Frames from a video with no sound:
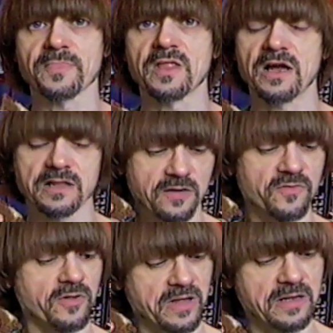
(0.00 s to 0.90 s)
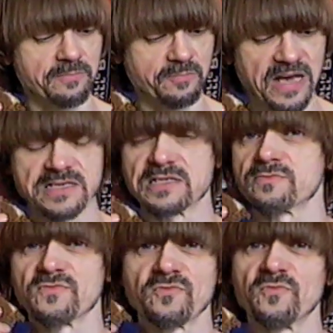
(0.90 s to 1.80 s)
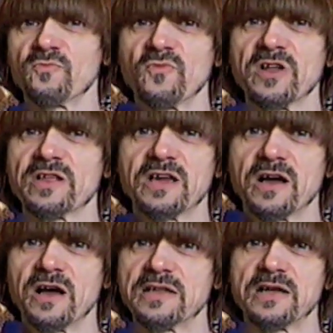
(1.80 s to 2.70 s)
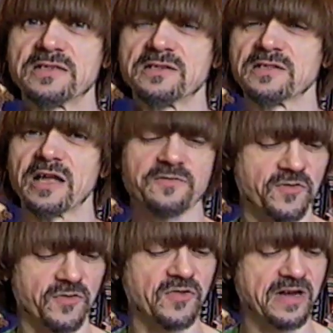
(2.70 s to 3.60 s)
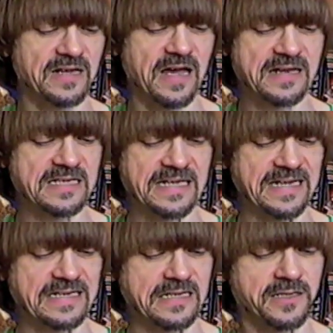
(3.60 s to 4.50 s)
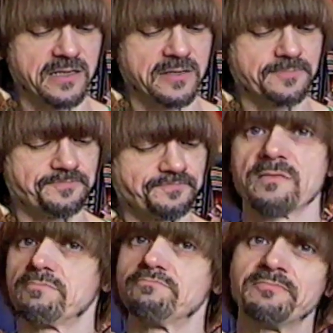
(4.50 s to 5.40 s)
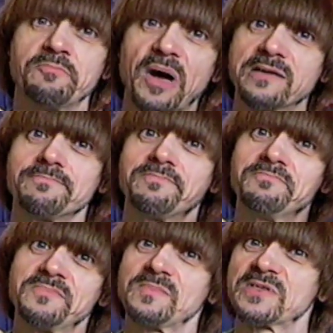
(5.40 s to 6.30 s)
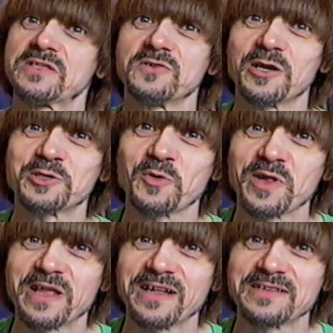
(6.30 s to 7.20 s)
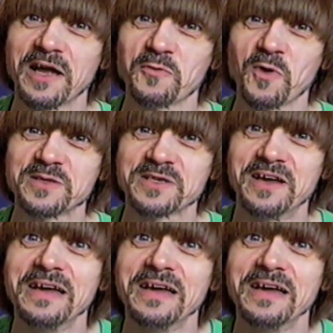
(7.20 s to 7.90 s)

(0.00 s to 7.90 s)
That really makes it really a delightful thing to eat. But, still not sure what that nut was.